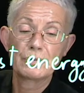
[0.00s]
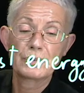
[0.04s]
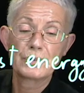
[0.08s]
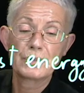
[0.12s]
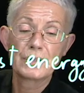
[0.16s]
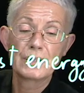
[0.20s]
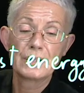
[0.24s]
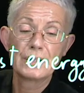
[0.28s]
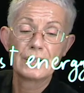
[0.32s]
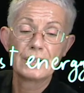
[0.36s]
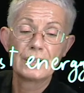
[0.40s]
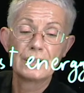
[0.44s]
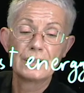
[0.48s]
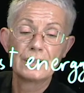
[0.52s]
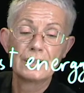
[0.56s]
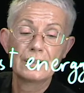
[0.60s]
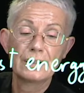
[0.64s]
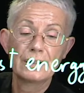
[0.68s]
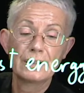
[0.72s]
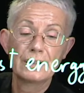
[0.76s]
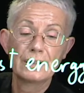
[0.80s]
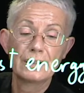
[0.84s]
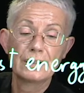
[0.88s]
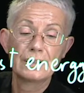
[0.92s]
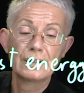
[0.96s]
sand,
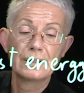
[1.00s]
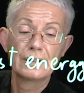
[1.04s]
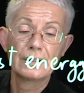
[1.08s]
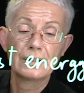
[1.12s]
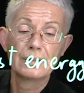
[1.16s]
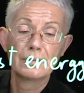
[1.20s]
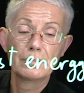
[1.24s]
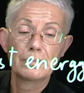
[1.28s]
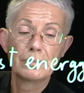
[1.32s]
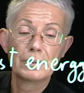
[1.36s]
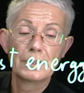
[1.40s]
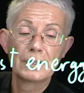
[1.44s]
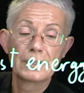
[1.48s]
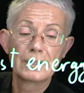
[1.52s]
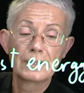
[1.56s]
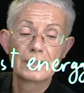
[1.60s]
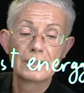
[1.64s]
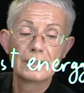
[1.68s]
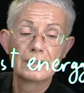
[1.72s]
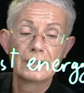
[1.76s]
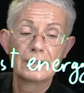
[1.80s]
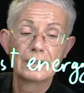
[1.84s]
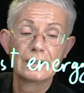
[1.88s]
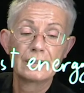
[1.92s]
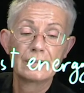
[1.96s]
and then
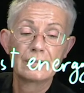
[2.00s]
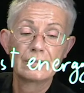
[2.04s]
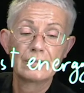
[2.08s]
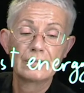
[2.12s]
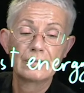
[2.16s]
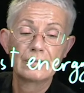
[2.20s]
parallel,